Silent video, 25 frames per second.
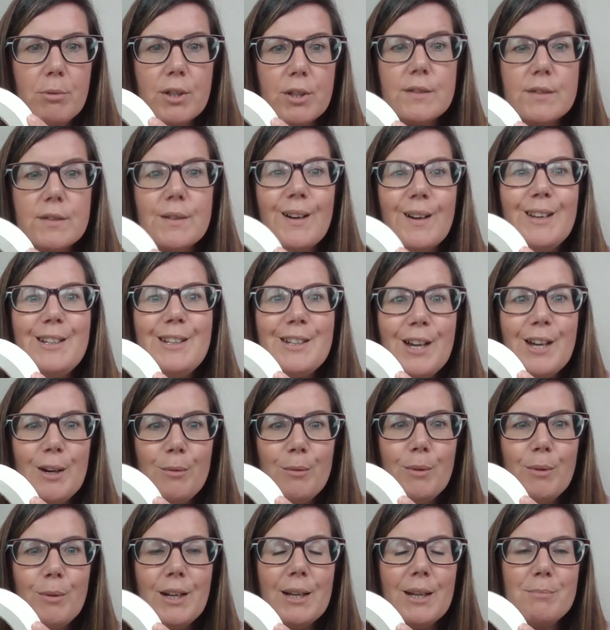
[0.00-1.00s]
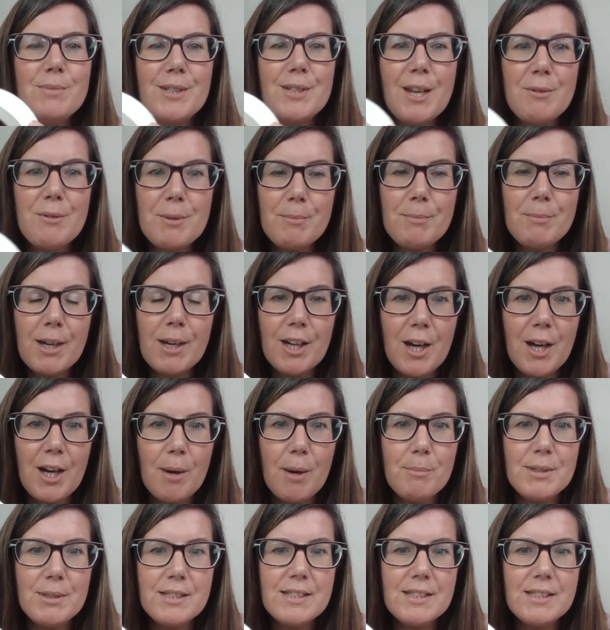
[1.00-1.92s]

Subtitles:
so I know when I'm sewing my garment